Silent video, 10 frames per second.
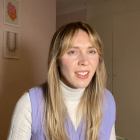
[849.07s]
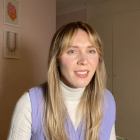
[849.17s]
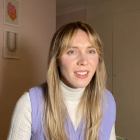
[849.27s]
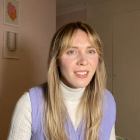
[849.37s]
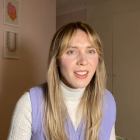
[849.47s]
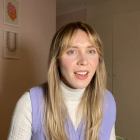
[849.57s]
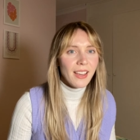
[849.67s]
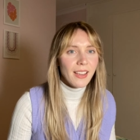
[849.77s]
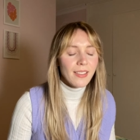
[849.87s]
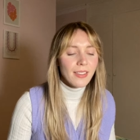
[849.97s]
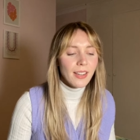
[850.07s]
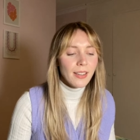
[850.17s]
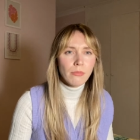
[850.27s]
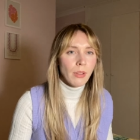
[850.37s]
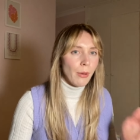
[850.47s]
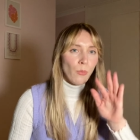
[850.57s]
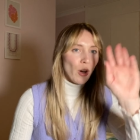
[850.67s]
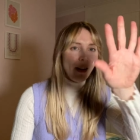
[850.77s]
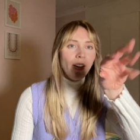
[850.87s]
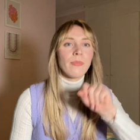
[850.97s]
It's The Hague, isn't it? No,
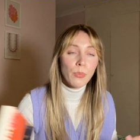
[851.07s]
whatever.